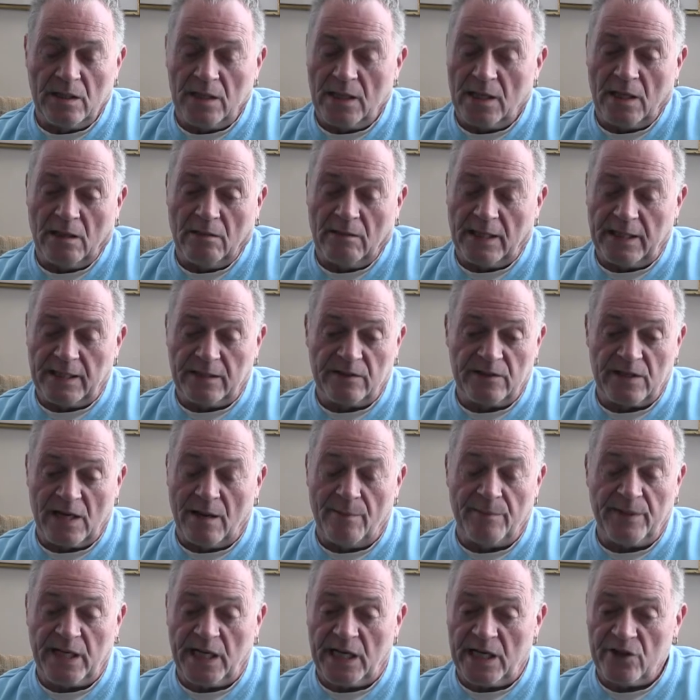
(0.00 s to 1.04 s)
yeah, like
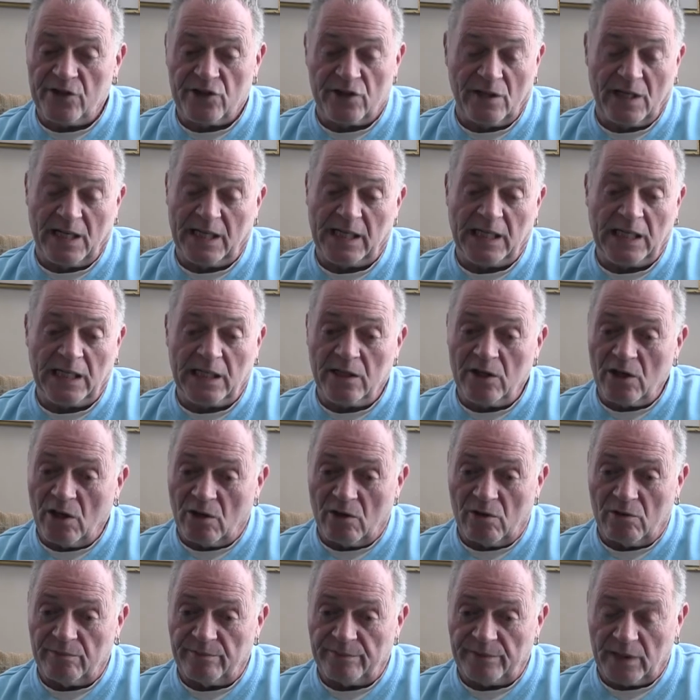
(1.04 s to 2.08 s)
domination, like
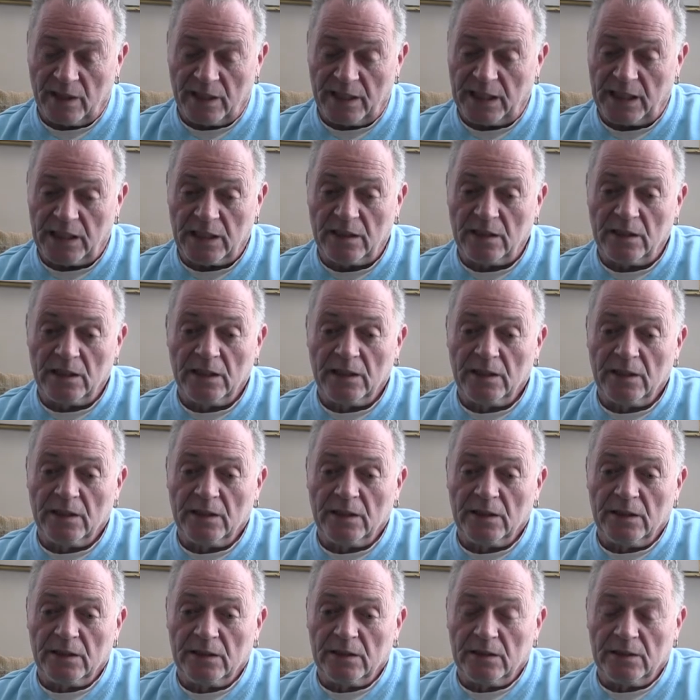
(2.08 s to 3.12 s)
ego, like
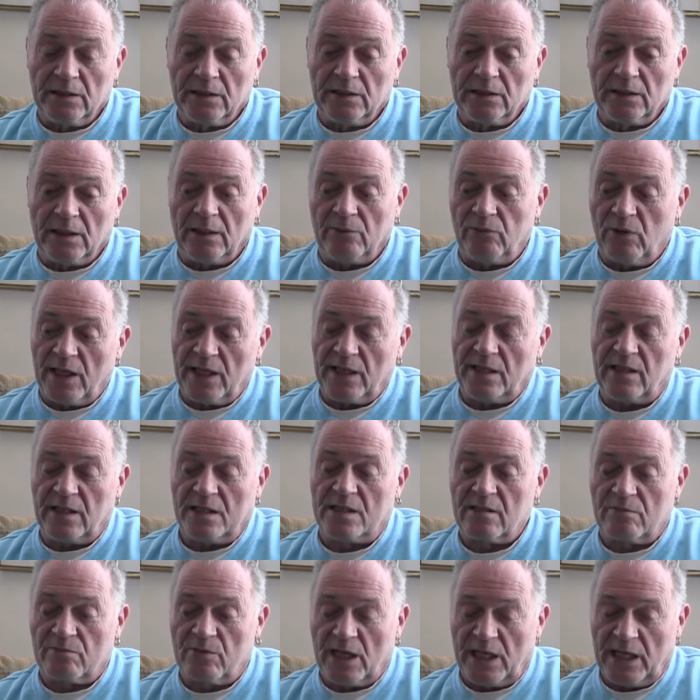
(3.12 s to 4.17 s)
I want it
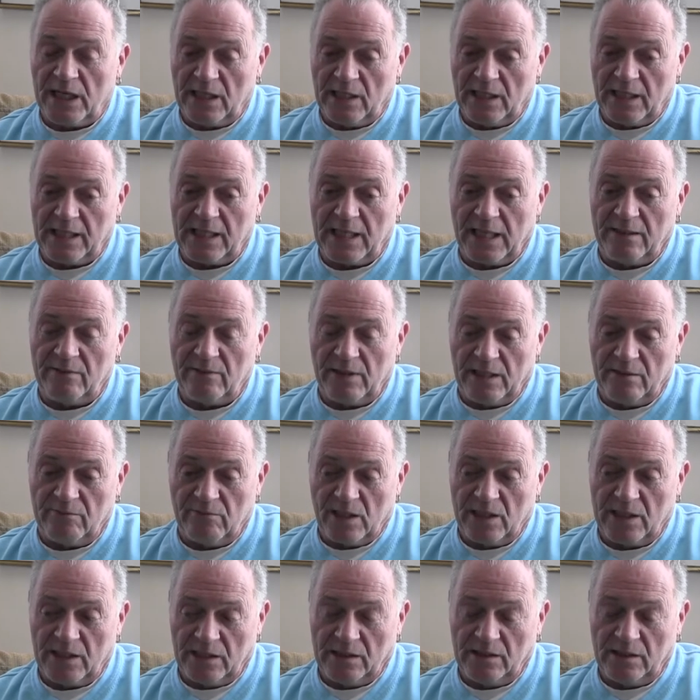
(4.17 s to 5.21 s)
this way, like I, I
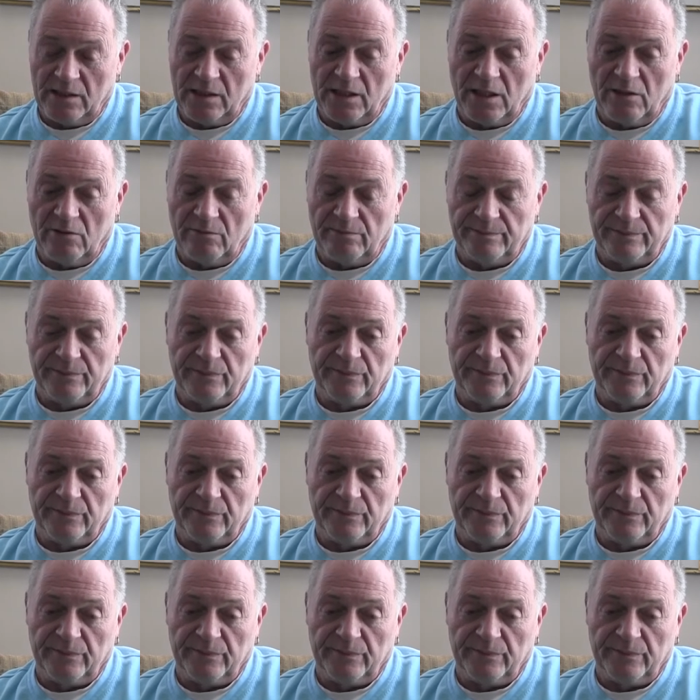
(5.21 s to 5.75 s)
want it, you know.